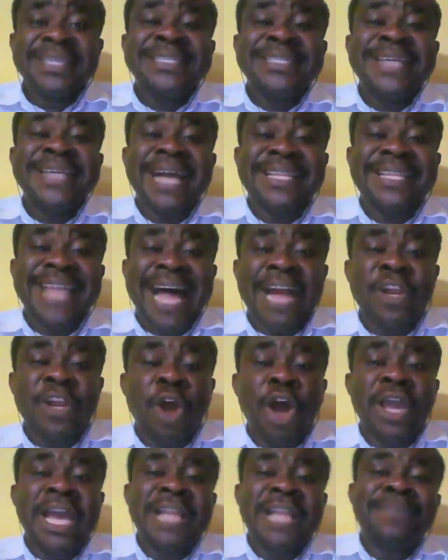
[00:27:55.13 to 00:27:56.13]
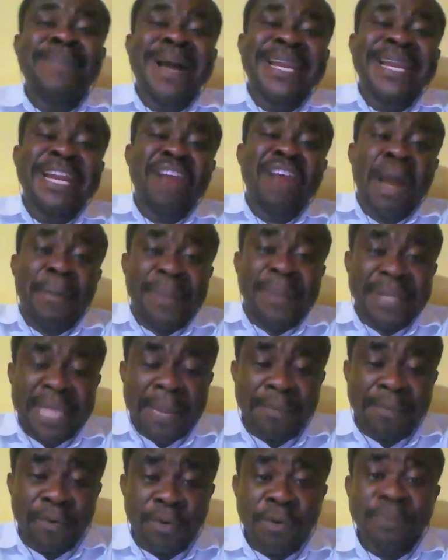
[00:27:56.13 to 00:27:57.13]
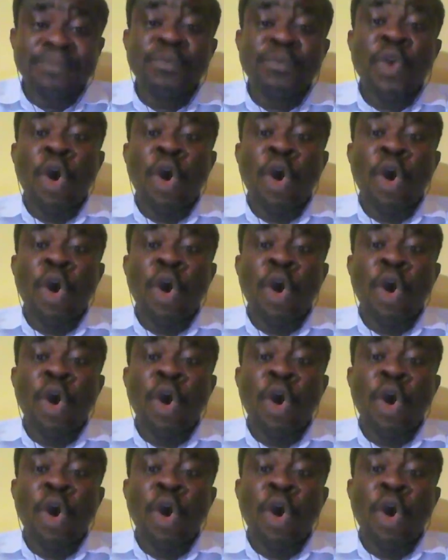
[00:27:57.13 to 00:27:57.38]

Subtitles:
that are not yet mandatorily applicable